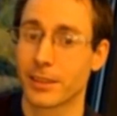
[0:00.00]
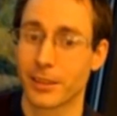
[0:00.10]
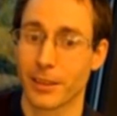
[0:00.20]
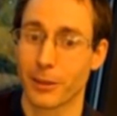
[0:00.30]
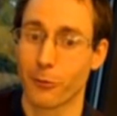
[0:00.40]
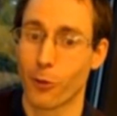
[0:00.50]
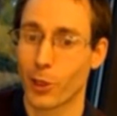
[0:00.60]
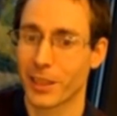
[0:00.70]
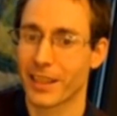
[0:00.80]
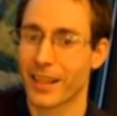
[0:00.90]

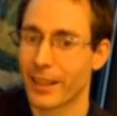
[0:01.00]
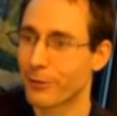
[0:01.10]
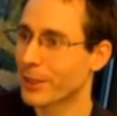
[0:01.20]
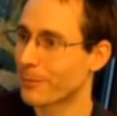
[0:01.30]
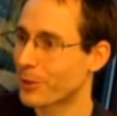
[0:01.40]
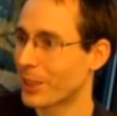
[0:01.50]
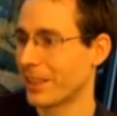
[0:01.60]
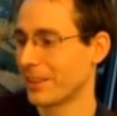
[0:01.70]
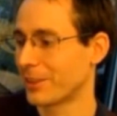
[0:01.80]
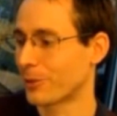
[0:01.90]
one-in-a-lifetime chance
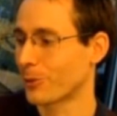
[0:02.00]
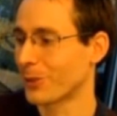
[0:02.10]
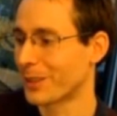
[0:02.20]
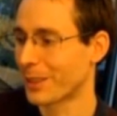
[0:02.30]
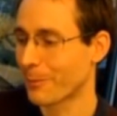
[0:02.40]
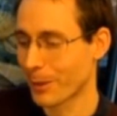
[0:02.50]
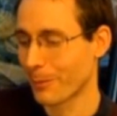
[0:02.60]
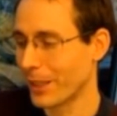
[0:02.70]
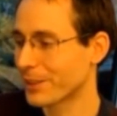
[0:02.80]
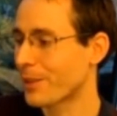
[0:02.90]
to take my
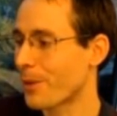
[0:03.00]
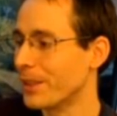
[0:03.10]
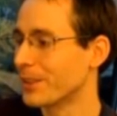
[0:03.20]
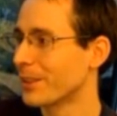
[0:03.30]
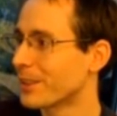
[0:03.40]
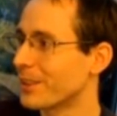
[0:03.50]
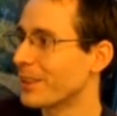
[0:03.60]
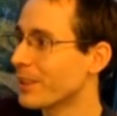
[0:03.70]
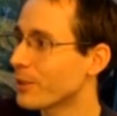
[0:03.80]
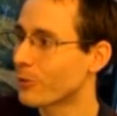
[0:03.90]
master thesis and
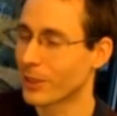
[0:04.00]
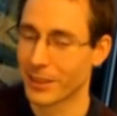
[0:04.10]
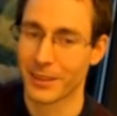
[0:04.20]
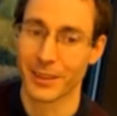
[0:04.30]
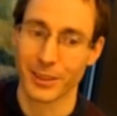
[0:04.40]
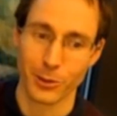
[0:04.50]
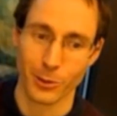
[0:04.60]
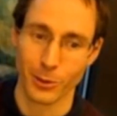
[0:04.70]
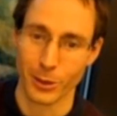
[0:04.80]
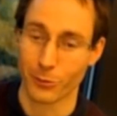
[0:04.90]
integrate it into a
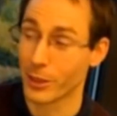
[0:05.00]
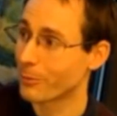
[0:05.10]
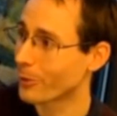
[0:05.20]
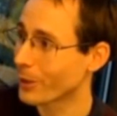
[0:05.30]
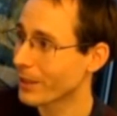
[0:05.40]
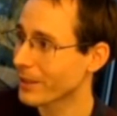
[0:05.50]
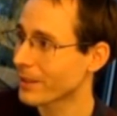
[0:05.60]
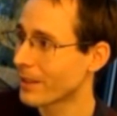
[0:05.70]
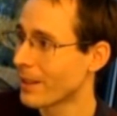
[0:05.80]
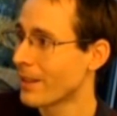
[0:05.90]
real product.
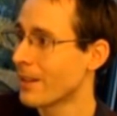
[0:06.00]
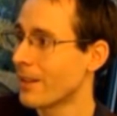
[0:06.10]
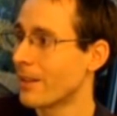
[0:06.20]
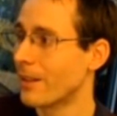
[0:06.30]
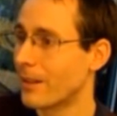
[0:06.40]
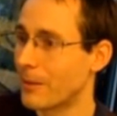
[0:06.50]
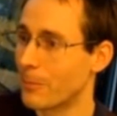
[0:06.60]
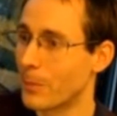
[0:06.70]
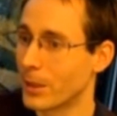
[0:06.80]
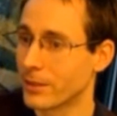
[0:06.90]

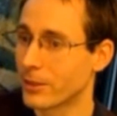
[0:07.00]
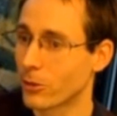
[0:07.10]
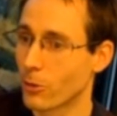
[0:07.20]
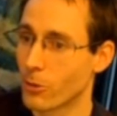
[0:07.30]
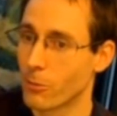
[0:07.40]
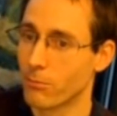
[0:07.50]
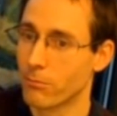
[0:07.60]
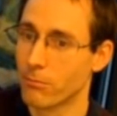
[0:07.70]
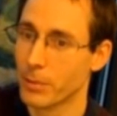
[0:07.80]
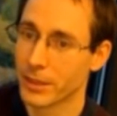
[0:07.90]
And so
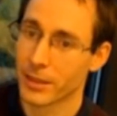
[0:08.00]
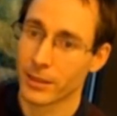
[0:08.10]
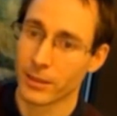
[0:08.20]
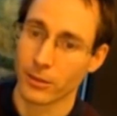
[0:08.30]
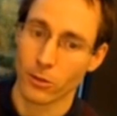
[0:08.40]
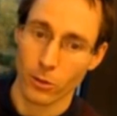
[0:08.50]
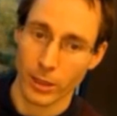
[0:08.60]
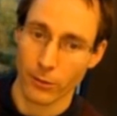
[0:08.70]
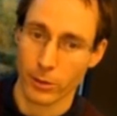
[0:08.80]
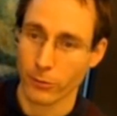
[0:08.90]
basically the code I was
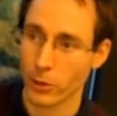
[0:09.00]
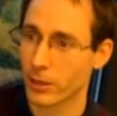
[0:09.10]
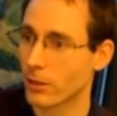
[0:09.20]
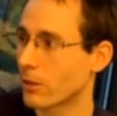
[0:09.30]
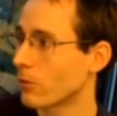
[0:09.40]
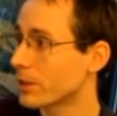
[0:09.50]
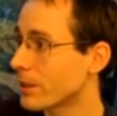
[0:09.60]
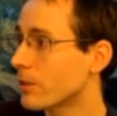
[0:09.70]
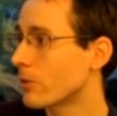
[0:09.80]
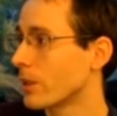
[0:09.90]
working on was
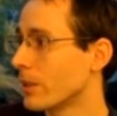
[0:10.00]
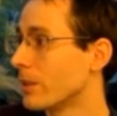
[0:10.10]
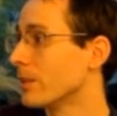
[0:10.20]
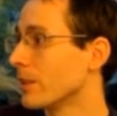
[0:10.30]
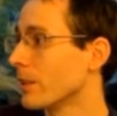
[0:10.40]
integrated in that